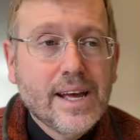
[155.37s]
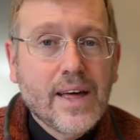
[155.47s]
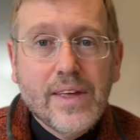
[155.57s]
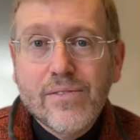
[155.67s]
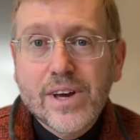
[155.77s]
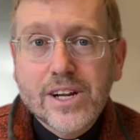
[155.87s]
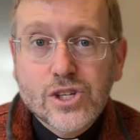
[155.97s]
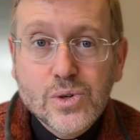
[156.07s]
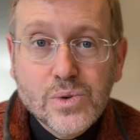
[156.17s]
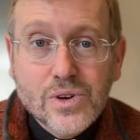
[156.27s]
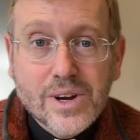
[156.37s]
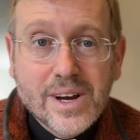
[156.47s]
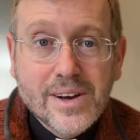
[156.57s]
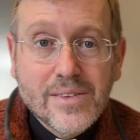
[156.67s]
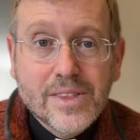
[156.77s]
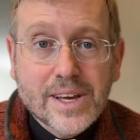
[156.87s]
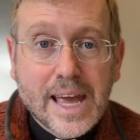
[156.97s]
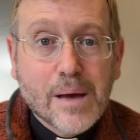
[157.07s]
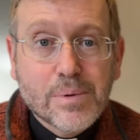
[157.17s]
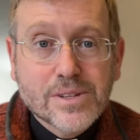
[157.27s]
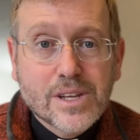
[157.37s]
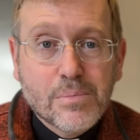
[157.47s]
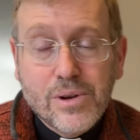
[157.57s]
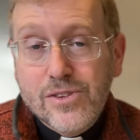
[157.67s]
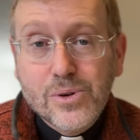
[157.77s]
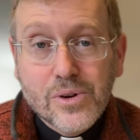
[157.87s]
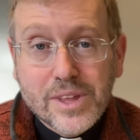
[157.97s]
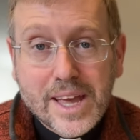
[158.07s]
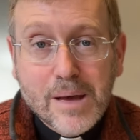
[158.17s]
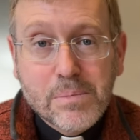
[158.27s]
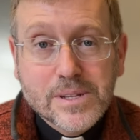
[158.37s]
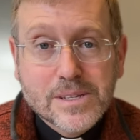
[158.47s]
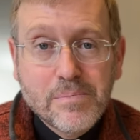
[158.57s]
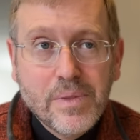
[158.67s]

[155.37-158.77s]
and they even get a tour of the campus, a brief tour of the campus.